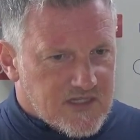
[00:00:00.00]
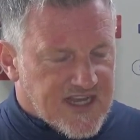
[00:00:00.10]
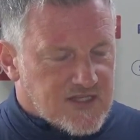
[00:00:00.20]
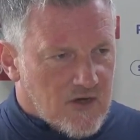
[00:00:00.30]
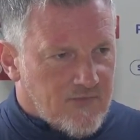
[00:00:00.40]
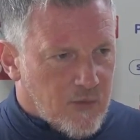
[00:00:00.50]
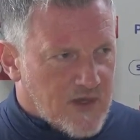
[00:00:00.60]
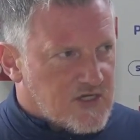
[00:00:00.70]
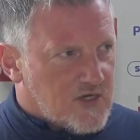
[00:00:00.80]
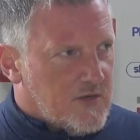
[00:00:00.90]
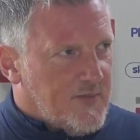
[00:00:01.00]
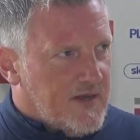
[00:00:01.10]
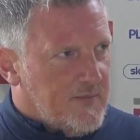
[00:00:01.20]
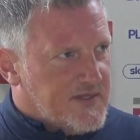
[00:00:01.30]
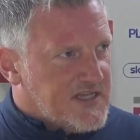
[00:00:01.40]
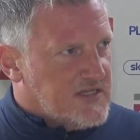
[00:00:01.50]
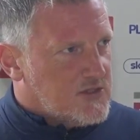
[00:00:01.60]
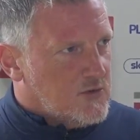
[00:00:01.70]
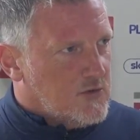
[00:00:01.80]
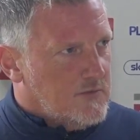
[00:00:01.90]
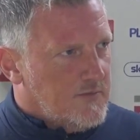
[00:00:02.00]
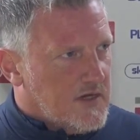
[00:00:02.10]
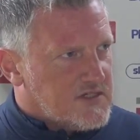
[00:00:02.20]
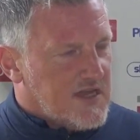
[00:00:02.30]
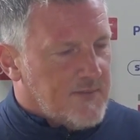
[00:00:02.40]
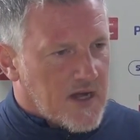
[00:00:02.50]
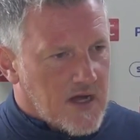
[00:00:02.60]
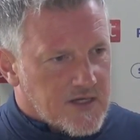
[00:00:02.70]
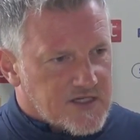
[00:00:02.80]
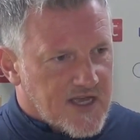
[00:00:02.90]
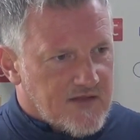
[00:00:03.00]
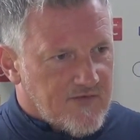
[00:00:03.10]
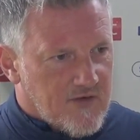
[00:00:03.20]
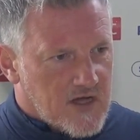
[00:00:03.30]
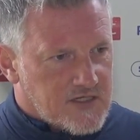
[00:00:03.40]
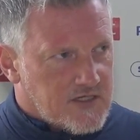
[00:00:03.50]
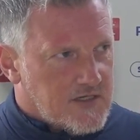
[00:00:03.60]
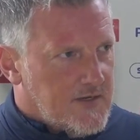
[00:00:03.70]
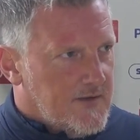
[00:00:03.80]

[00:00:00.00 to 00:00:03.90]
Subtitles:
ticked off, which could have been a potential, I'll say, banana skin for us.